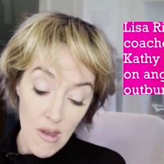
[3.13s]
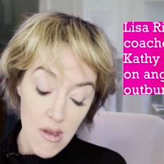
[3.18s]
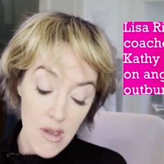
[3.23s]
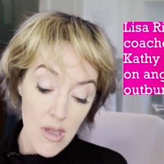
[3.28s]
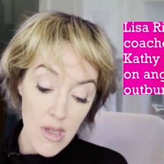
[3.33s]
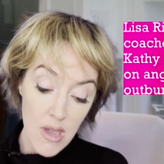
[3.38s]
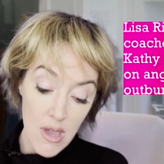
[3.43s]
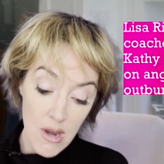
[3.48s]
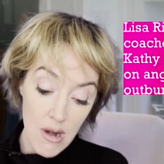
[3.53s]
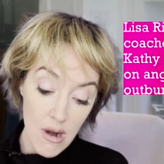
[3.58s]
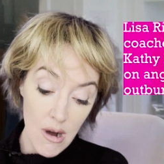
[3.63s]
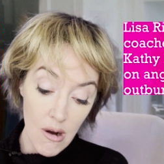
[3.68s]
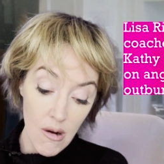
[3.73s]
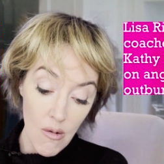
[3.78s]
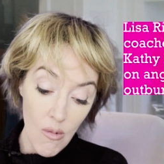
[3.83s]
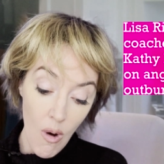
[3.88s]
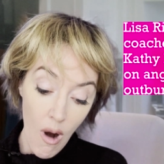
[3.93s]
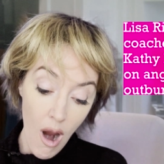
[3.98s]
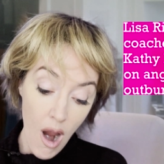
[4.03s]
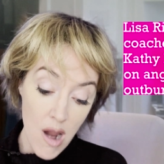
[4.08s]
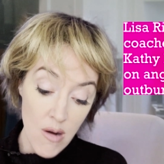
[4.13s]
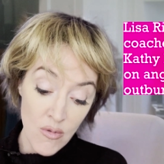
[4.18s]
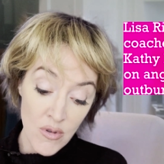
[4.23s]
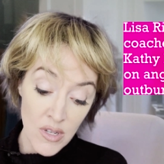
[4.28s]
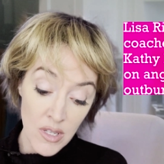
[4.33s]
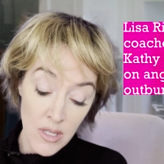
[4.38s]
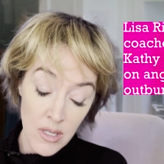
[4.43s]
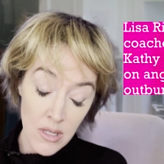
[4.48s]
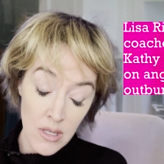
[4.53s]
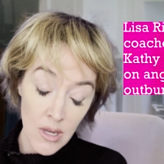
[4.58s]
you know, I
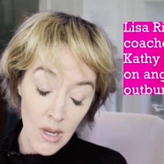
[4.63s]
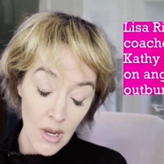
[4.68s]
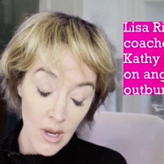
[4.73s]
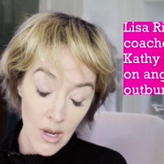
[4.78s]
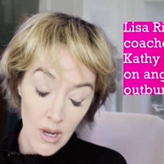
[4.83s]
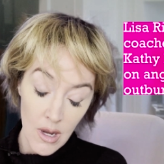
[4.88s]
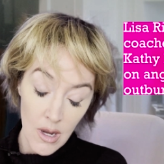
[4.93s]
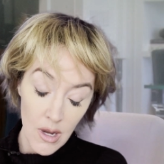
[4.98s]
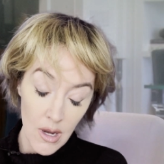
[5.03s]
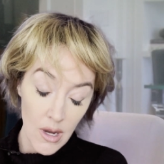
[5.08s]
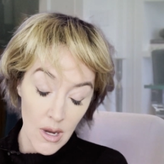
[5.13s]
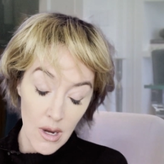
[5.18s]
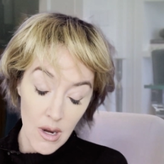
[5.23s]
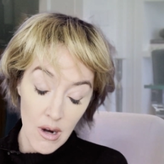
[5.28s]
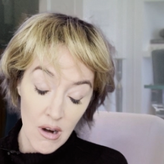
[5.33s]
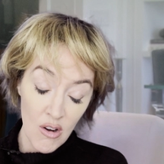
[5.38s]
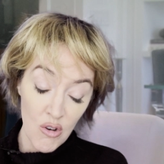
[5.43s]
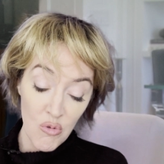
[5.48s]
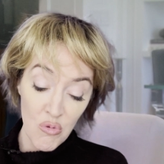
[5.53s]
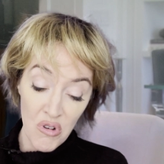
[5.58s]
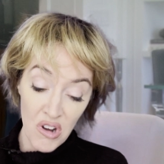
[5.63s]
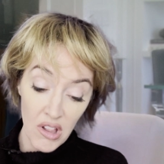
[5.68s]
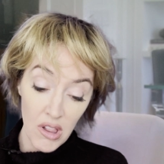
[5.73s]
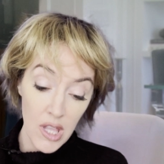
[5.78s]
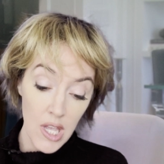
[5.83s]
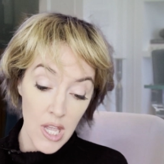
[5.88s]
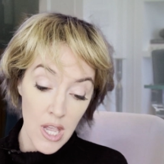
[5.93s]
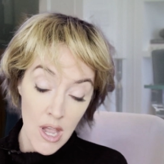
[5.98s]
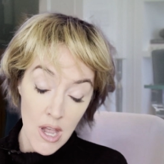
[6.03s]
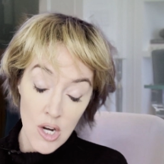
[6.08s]
was
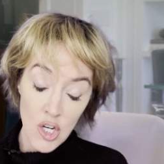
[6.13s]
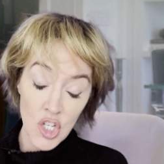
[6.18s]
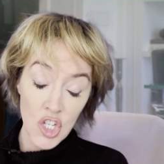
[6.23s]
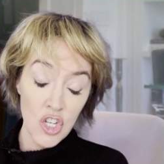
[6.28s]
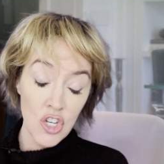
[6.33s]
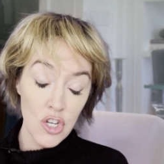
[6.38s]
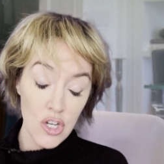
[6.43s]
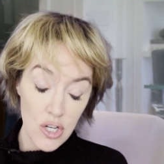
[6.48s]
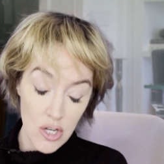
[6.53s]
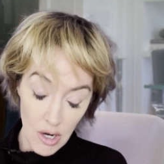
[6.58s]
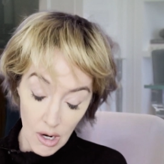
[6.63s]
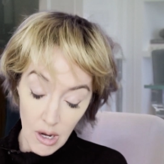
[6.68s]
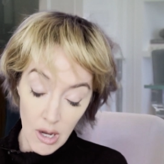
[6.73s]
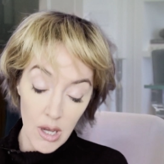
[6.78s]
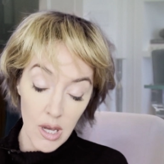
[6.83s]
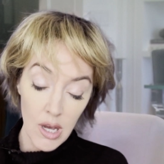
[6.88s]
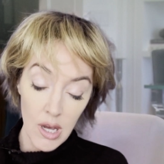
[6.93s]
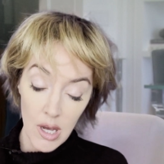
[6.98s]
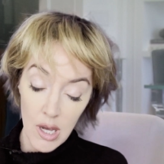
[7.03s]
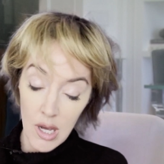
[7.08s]
really shook.